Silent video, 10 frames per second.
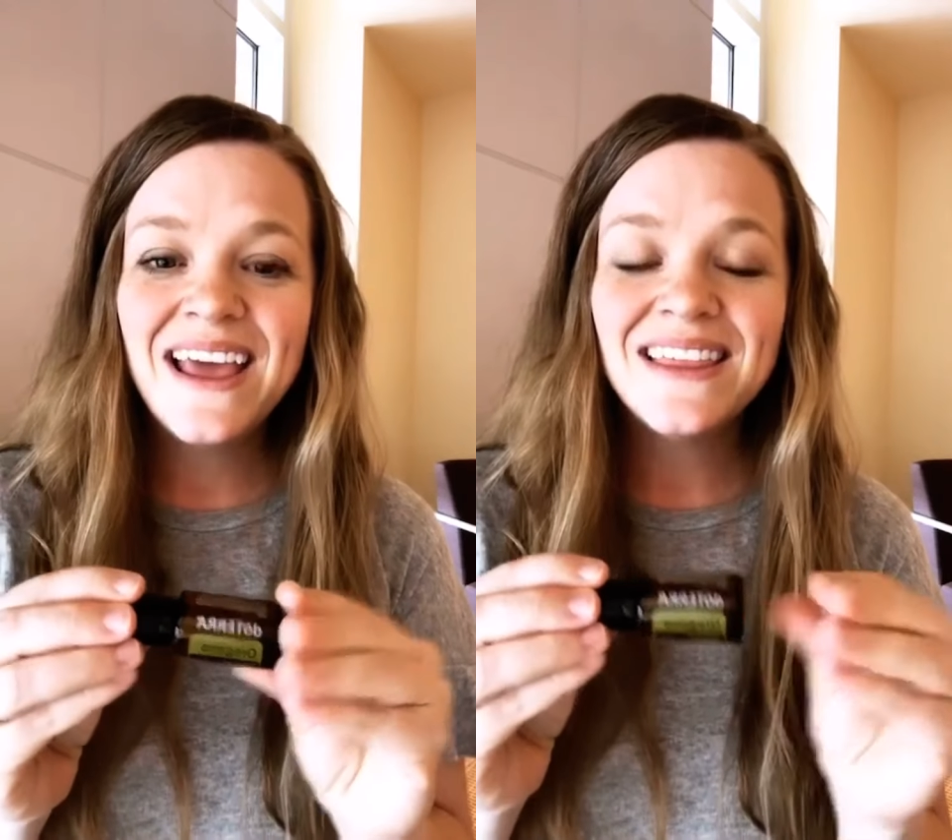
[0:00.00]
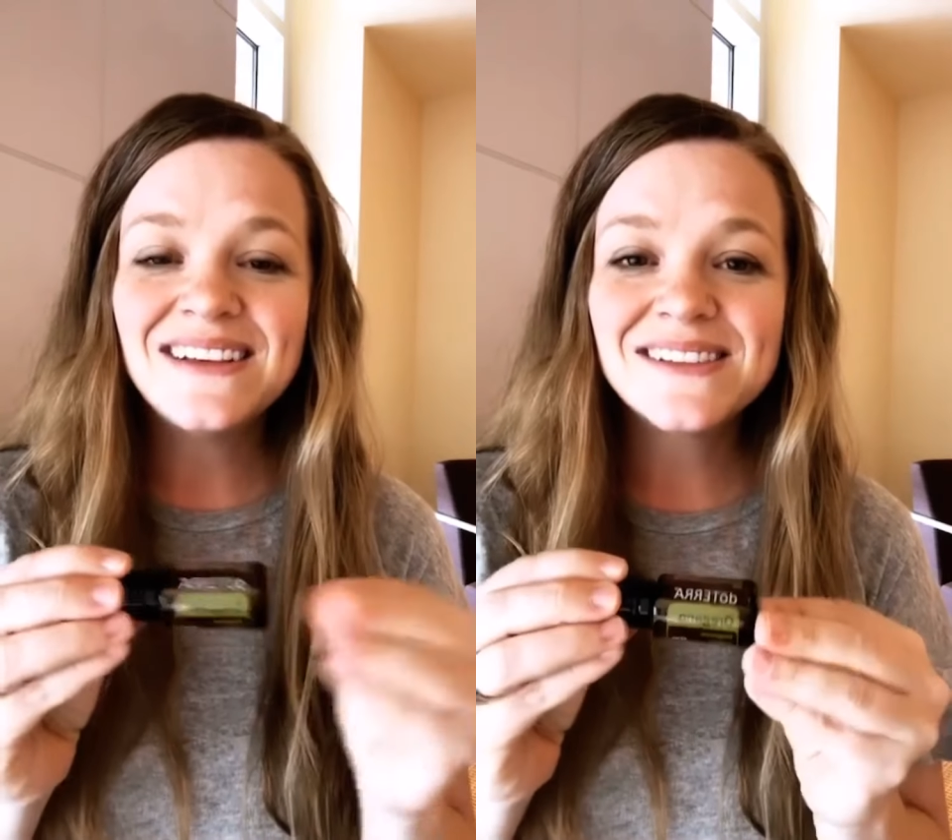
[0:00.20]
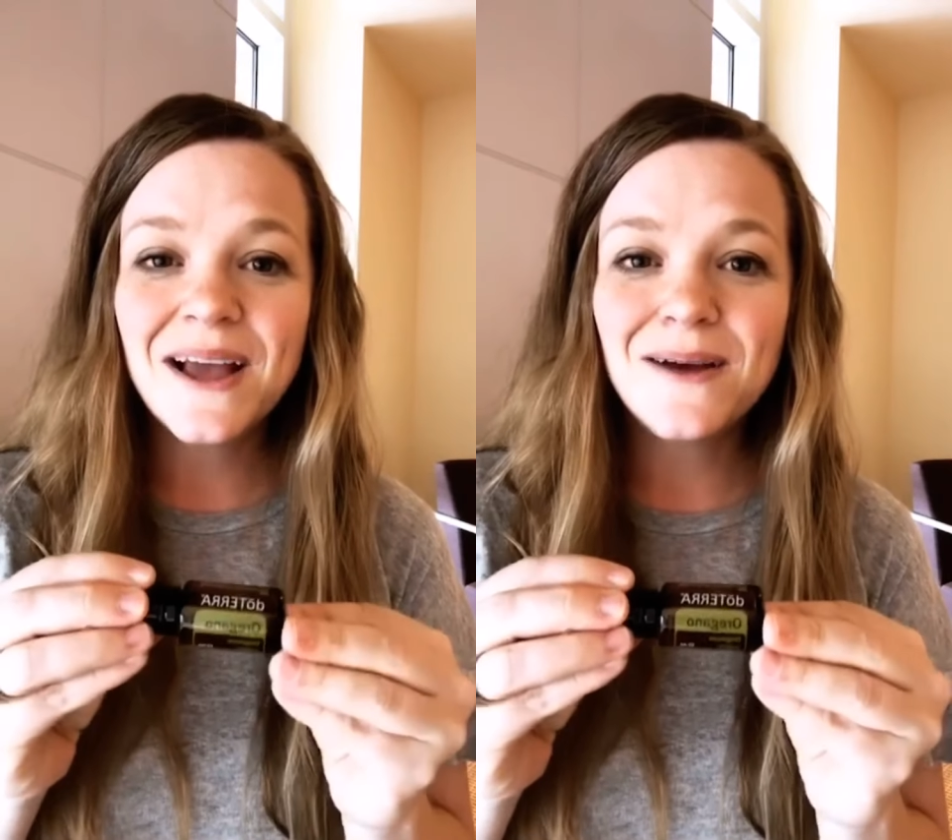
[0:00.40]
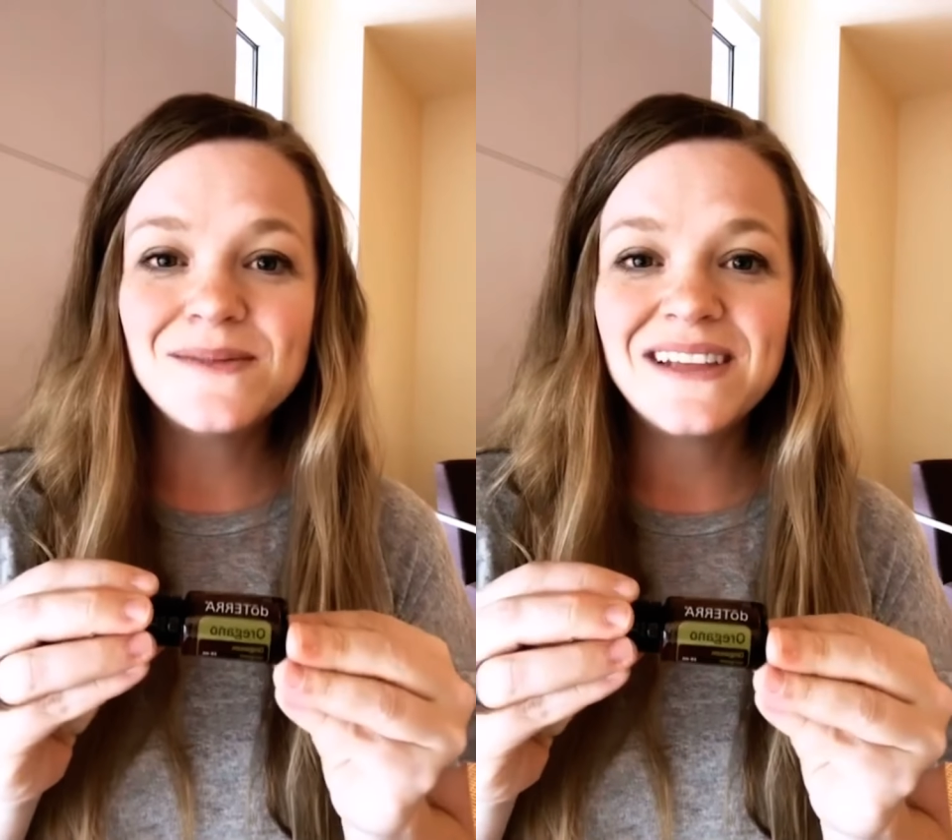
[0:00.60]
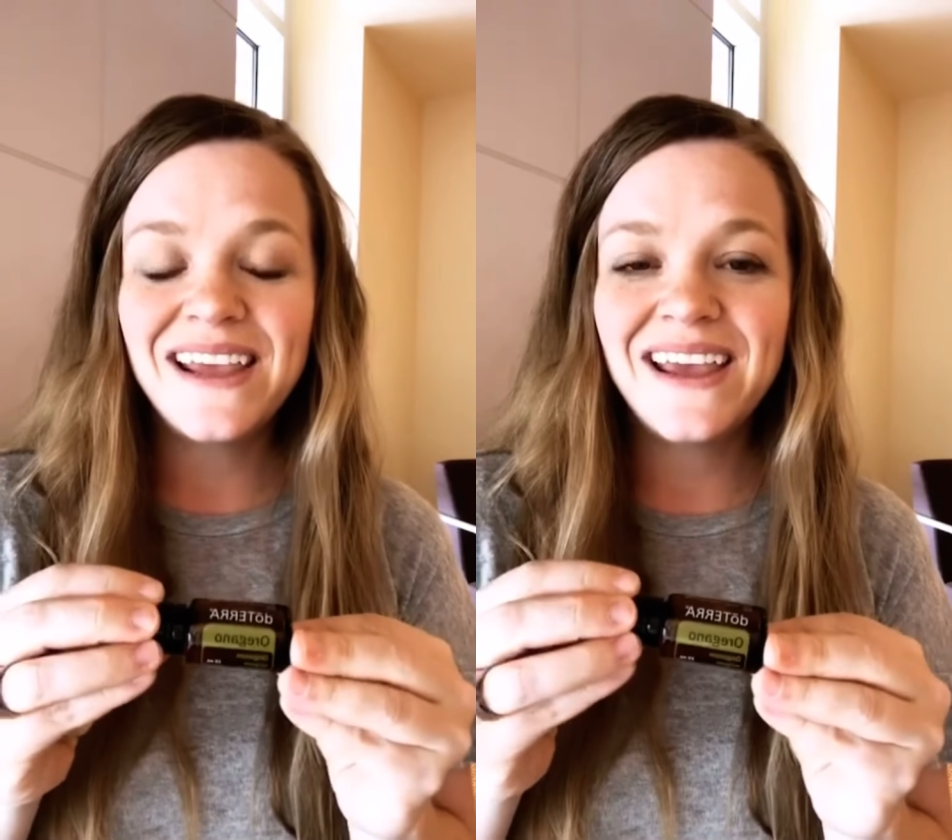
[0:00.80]
this
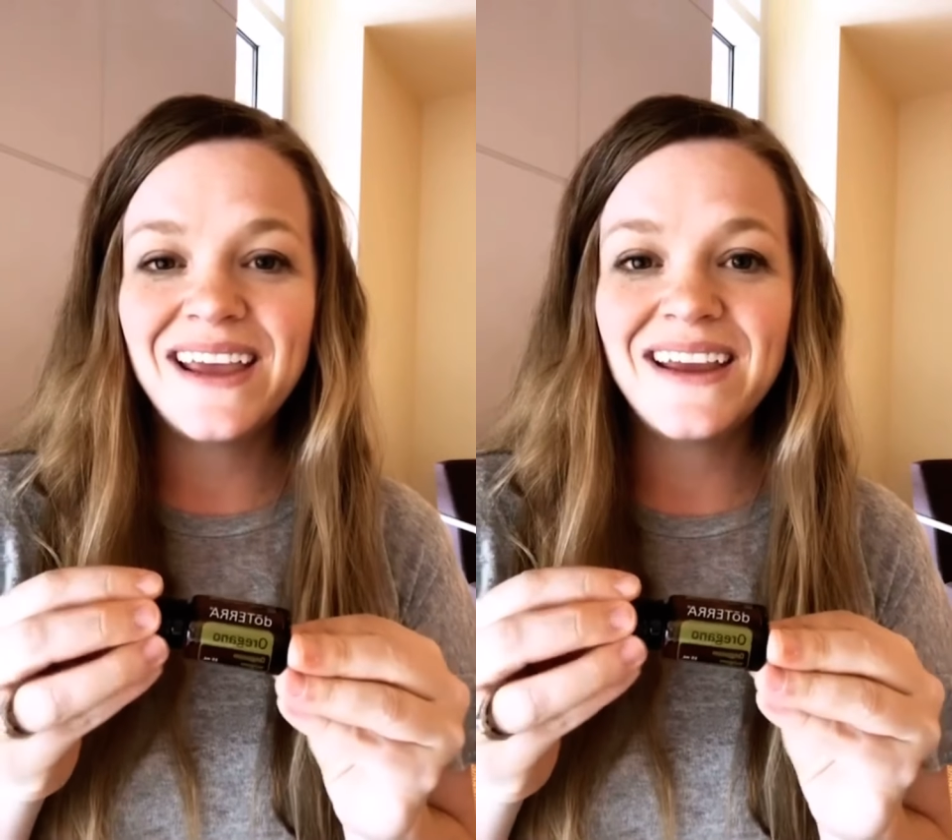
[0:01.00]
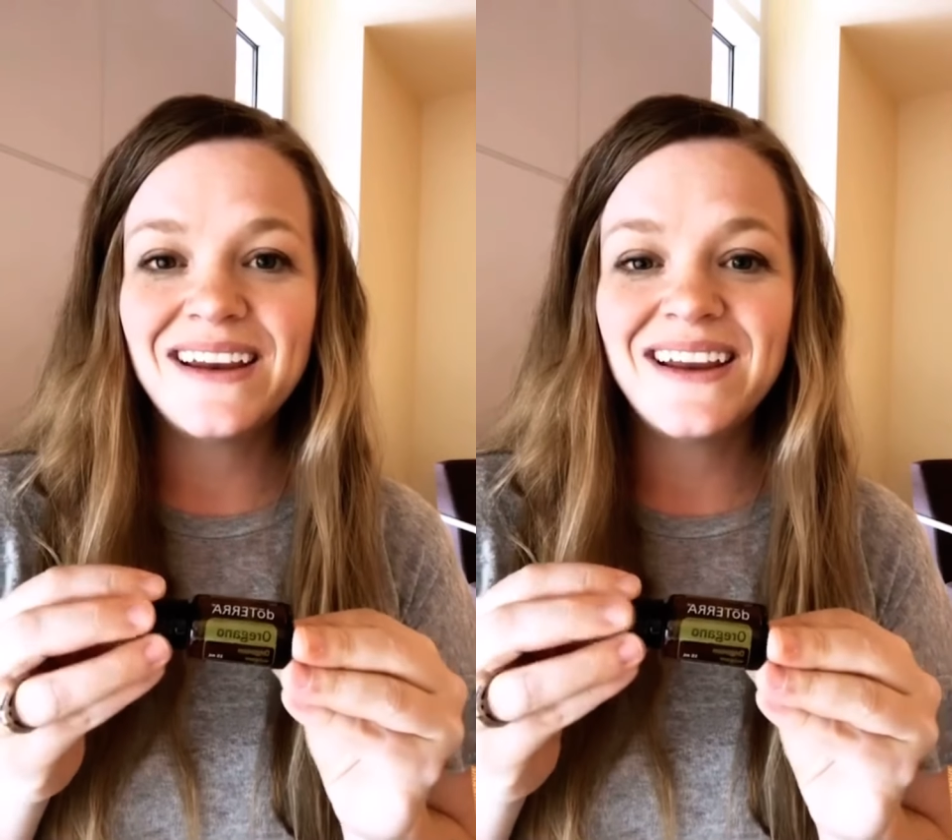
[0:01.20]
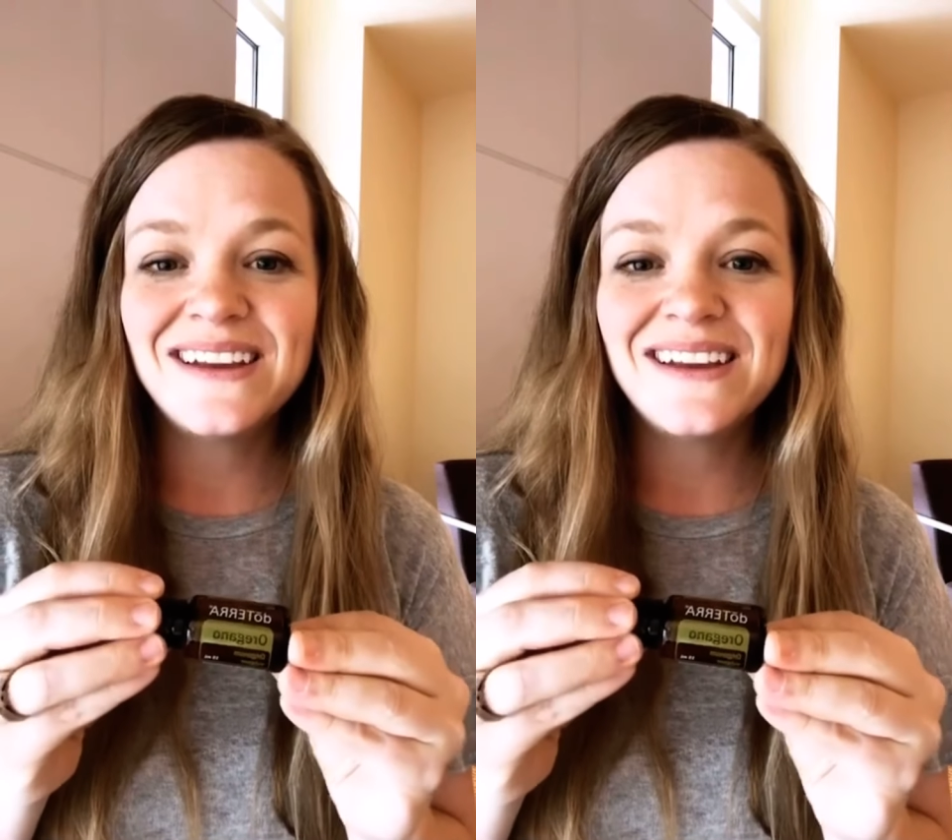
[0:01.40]
comes in